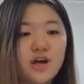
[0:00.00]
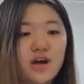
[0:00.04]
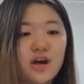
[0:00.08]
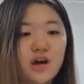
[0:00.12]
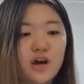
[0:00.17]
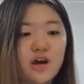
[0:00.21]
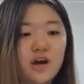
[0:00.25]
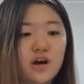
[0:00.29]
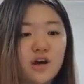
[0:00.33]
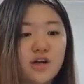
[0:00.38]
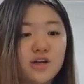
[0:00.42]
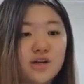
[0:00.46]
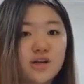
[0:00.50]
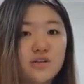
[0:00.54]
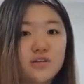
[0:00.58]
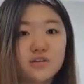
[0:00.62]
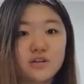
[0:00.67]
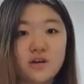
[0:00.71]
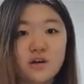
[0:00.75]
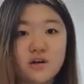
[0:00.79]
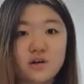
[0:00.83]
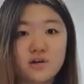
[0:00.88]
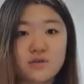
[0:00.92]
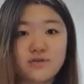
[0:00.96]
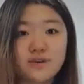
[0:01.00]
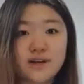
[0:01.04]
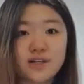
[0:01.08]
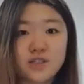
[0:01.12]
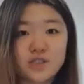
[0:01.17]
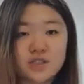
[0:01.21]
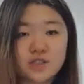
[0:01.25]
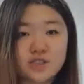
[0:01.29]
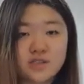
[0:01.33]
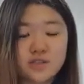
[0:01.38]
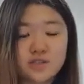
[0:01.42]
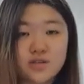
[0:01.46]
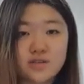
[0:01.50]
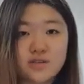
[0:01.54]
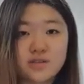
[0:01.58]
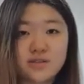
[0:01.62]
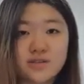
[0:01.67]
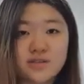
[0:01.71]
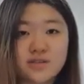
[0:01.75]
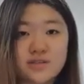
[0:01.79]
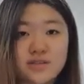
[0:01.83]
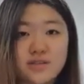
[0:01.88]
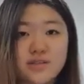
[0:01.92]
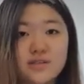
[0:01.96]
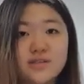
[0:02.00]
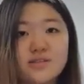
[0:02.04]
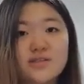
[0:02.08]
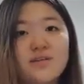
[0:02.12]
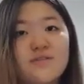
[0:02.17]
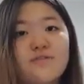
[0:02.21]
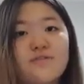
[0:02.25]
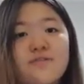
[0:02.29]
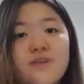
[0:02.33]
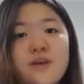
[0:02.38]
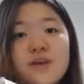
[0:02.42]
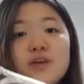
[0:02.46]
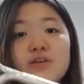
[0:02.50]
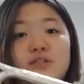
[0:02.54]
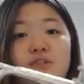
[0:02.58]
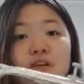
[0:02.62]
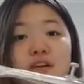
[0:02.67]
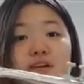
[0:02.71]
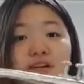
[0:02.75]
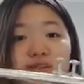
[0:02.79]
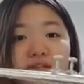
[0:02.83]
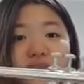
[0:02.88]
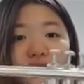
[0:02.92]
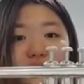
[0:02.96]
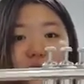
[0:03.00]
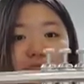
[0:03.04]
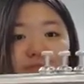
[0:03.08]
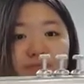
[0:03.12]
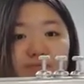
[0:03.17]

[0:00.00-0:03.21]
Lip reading: on low register C's fingerings.